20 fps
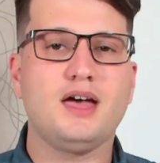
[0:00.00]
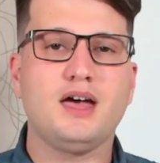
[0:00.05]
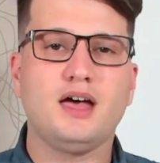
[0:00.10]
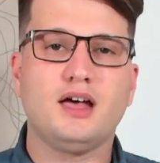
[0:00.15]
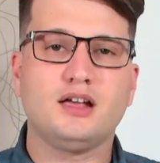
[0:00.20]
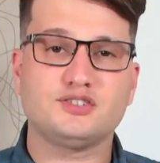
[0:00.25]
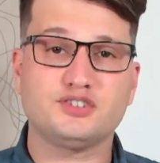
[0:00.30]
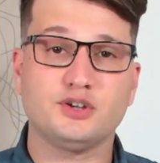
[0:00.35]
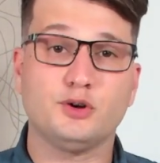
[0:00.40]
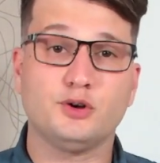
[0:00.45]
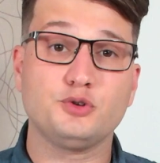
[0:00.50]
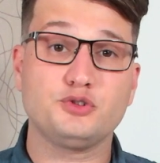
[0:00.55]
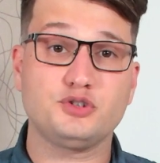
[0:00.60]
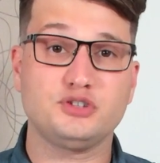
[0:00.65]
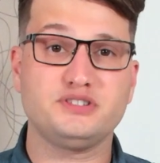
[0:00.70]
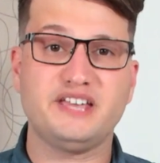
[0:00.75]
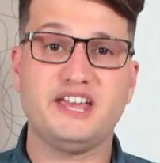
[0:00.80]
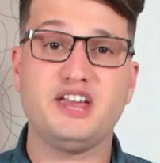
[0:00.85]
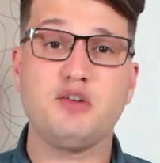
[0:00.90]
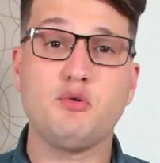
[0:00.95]
So
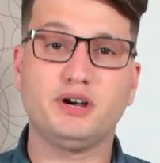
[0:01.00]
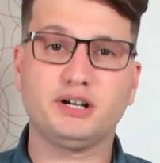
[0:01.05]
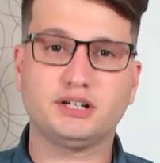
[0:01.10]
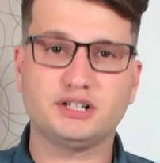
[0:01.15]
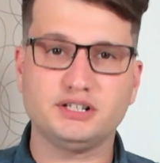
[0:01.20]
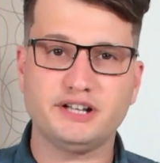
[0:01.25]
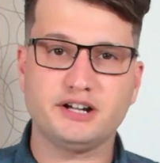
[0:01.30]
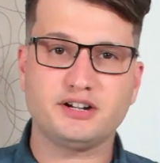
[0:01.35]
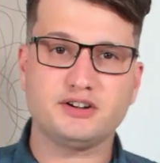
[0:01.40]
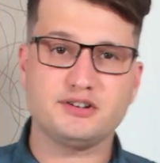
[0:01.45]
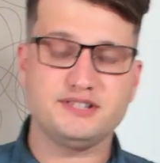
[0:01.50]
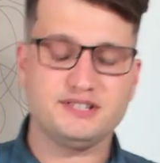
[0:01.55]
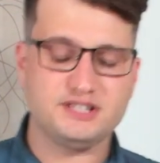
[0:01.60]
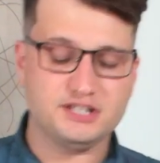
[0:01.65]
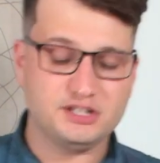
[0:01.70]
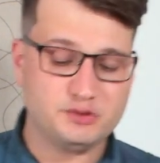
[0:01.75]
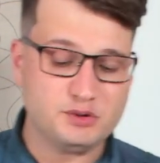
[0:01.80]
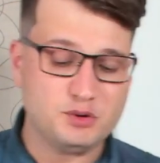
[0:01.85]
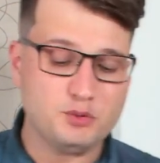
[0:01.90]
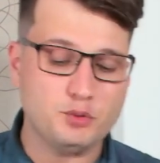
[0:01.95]
today we're gonna
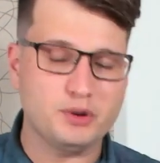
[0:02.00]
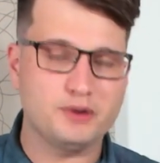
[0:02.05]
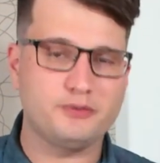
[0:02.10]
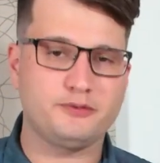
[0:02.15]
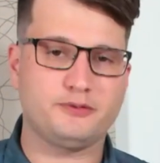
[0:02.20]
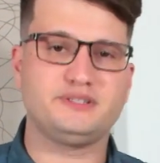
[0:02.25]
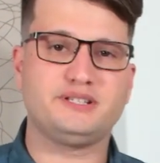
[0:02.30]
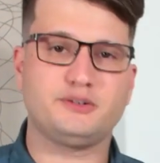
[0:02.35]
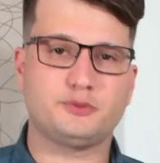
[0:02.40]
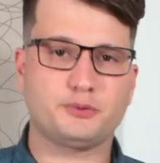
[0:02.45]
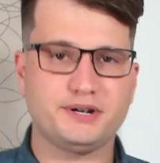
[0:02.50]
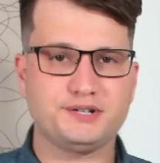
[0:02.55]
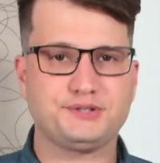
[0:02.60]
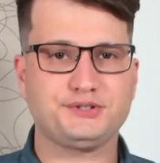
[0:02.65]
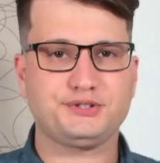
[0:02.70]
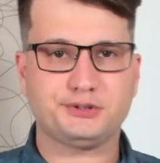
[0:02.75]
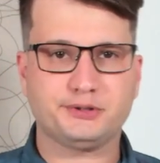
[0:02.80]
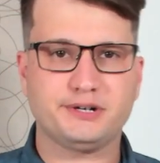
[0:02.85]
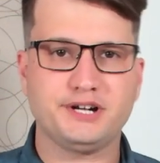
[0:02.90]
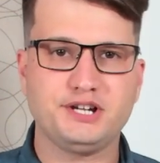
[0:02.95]
continue with the
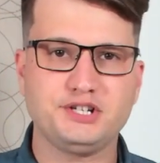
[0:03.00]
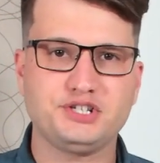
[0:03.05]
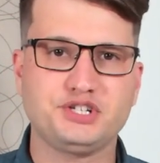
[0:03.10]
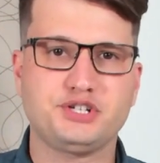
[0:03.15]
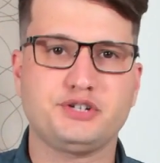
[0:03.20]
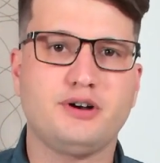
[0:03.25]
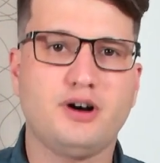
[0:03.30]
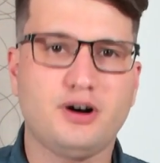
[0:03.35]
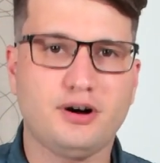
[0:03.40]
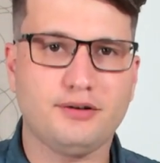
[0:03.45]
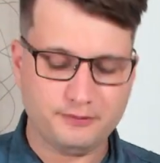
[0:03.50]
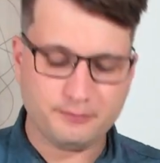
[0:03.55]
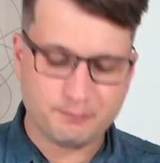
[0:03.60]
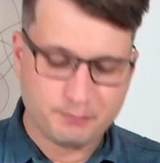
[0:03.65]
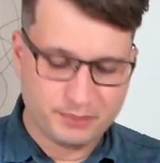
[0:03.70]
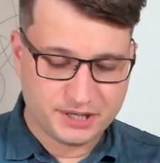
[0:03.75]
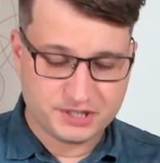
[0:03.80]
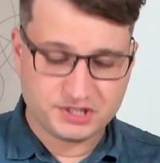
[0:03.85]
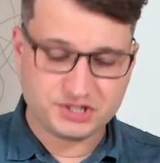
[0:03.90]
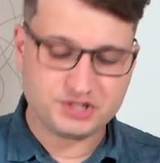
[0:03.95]
restoration of
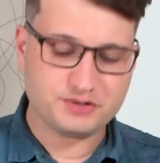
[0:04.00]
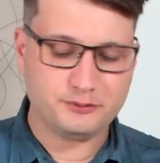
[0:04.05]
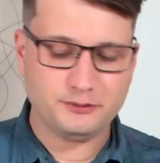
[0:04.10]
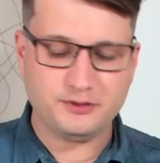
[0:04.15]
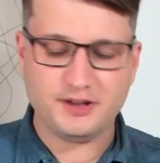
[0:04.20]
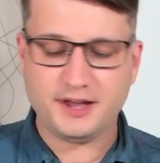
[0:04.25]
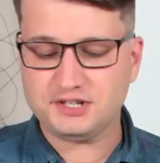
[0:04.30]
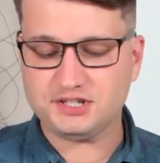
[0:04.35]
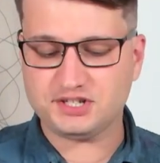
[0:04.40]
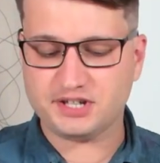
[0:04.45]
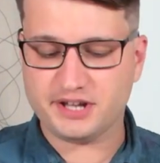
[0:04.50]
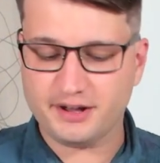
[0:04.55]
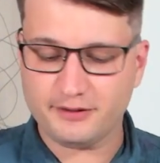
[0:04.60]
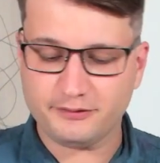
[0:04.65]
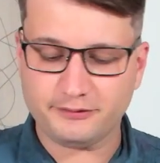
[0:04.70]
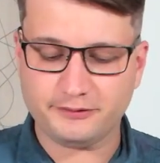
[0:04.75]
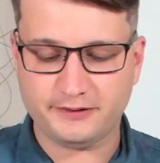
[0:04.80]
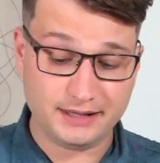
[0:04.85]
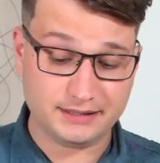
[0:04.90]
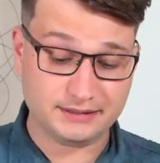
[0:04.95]
Butch
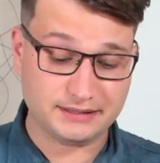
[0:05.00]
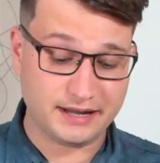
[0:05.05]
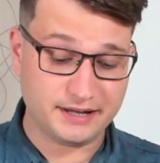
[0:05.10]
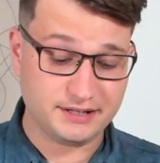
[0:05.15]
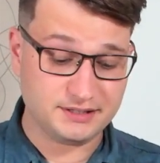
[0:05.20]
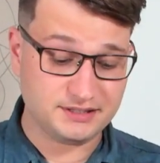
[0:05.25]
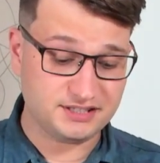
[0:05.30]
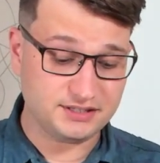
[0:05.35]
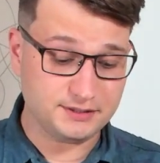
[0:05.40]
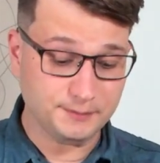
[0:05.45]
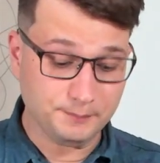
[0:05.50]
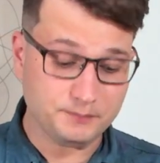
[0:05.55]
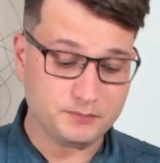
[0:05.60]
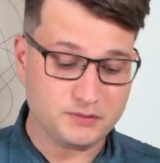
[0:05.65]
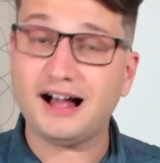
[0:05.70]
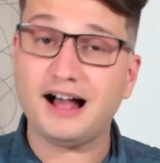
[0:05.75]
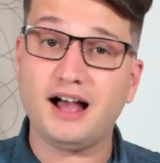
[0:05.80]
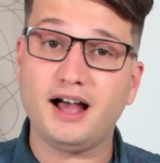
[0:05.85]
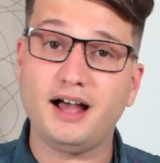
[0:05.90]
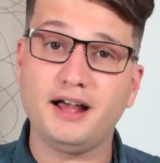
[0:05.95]
VHF90.
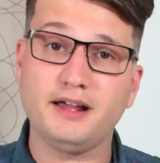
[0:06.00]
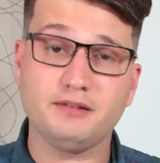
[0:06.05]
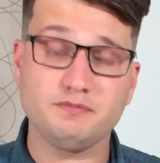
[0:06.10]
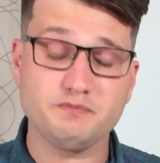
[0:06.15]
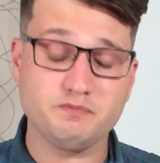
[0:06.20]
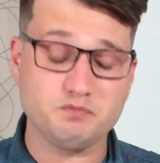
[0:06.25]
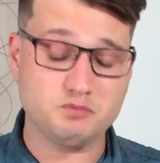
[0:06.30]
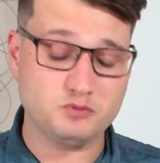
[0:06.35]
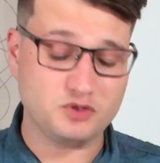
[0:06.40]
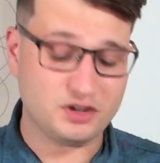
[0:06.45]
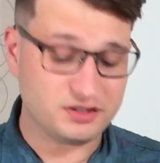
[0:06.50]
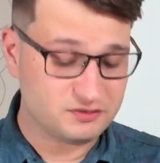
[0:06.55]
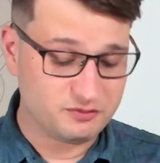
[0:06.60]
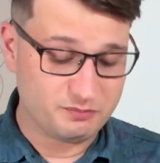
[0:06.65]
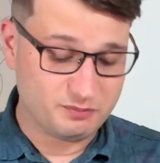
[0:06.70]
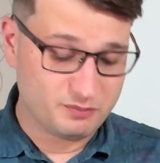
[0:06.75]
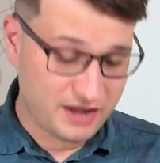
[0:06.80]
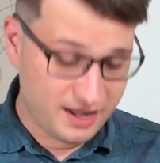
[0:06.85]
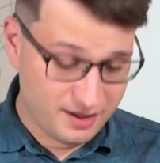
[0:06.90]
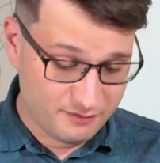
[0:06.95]
I'm not
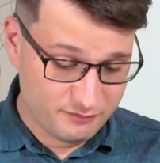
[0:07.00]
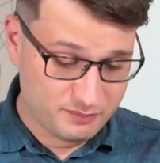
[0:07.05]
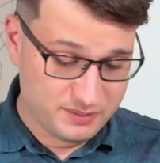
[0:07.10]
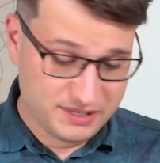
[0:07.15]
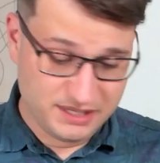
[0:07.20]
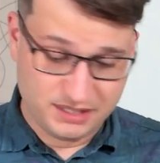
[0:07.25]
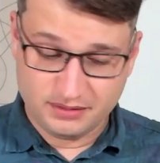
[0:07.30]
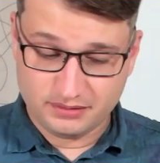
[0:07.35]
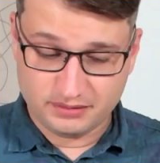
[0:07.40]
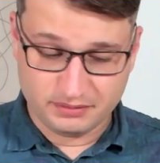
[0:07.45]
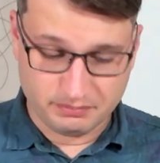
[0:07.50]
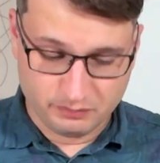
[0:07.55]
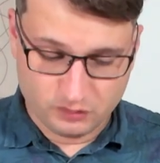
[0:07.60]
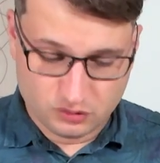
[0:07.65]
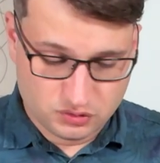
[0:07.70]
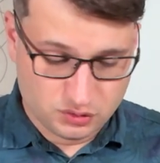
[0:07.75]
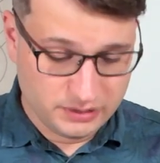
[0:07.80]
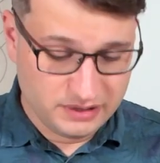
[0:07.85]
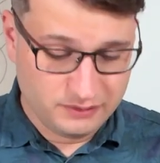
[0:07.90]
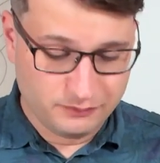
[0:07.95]
have been
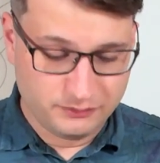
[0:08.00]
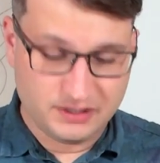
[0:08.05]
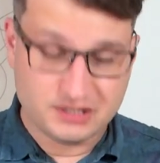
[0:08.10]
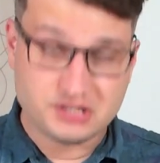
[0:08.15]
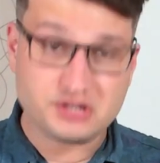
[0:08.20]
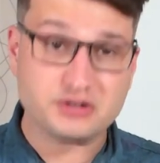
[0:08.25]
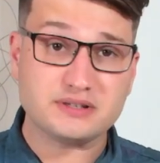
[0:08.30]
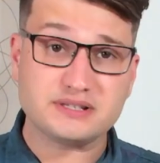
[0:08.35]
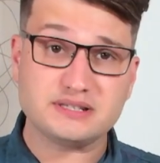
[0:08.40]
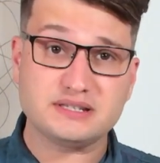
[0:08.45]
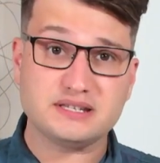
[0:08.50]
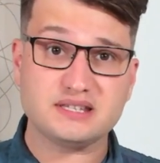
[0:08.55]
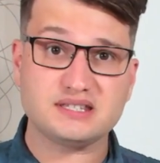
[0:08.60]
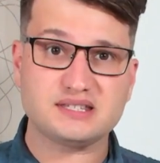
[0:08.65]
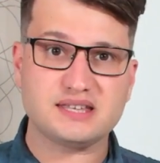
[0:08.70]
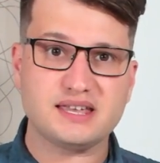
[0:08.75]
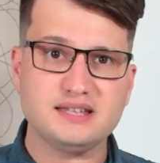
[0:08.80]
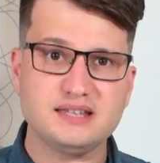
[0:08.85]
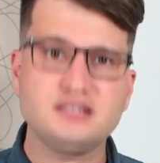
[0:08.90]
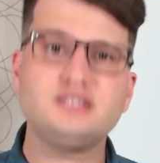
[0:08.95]
doing videos these
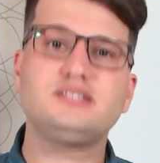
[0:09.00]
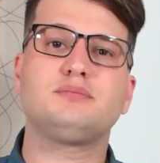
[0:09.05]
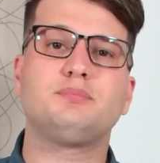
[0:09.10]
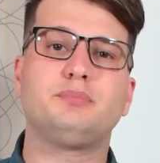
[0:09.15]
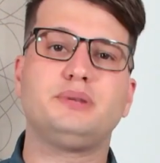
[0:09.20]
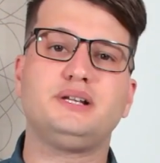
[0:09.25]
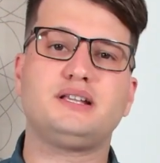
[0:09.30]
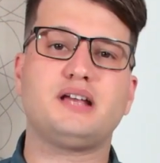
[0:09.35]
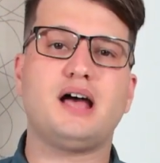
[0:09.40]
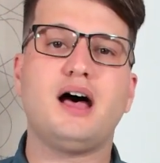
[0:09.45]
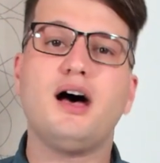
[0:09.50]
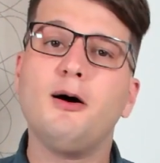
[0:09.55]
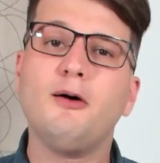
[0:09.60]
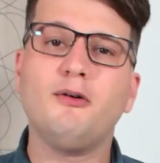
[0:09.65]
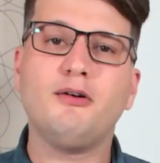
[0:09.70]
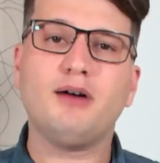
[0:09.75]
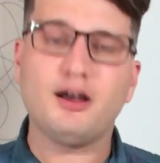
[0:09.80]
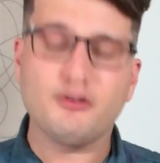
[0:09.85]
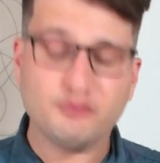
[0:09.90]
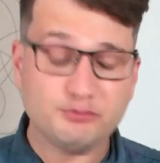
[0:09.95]
days, but
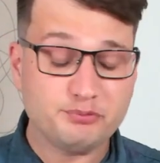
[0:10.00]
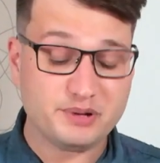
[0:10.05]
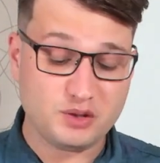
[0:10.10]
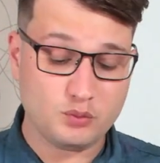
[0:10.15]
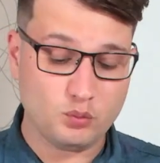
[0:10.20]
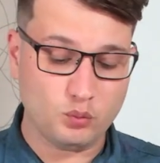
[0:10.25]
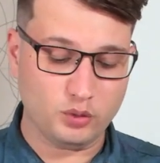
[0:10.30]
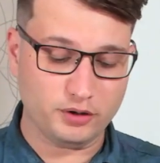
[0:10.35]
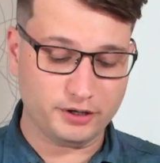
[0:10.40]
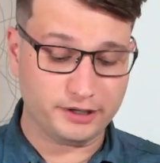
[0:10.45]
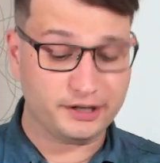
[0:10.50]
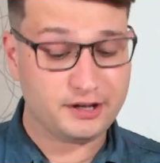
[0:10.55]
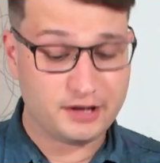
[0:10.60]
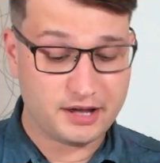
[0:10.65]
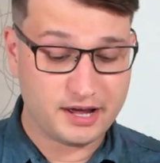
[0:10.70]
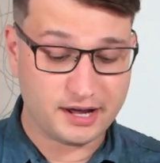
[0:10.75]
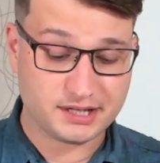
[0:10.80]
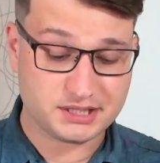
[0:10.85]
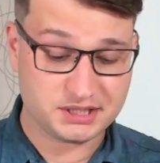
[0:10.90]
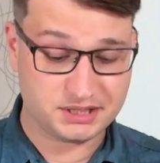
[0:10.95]
I've been working
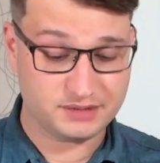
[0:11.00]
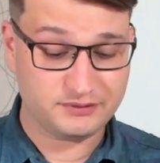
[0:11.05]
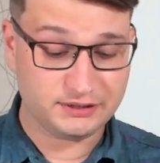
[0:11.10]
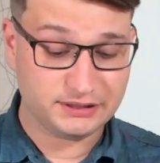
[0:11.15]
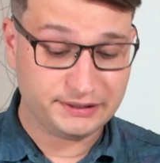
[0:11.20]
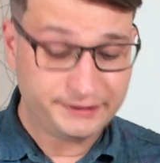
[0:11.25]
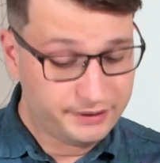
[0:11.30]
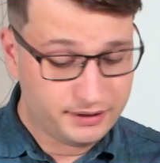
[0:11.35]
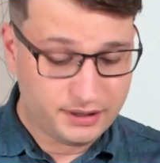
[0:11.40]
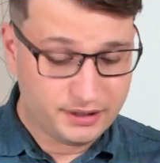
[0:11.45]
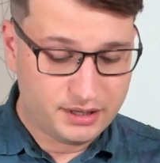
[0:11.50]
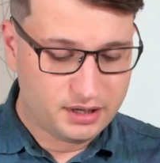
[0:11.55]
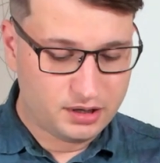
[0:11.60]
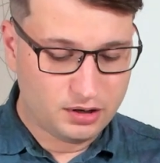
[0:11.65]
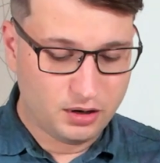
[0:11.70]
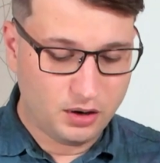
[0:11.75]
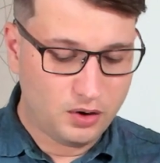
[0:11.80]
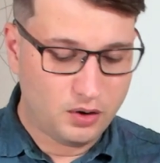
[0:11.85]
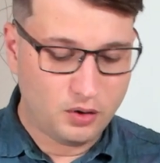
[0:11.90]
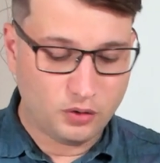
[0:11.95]
actively
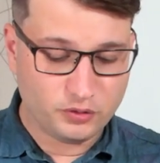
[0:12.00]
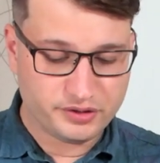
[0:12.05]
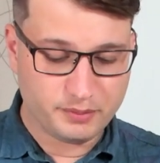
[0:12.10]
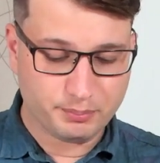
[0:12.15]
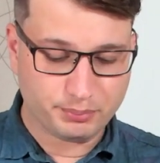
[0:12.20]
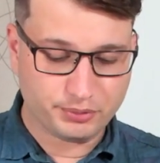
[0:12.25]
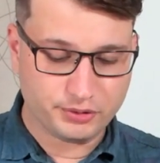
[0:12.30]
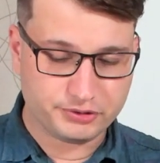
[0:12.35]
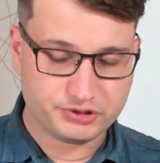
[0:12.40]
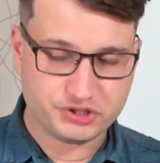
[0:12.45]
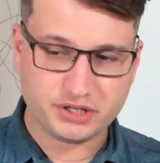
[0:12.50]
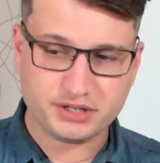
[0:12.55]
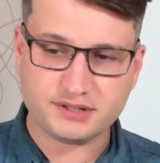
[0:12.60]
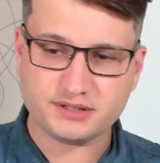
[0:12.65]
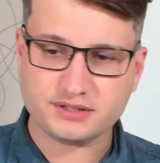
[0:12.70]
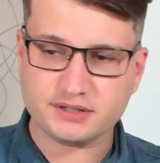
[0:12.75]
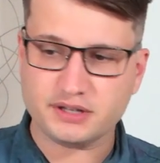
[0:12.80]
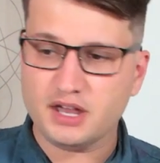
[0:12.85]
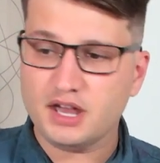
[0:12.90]
on the project.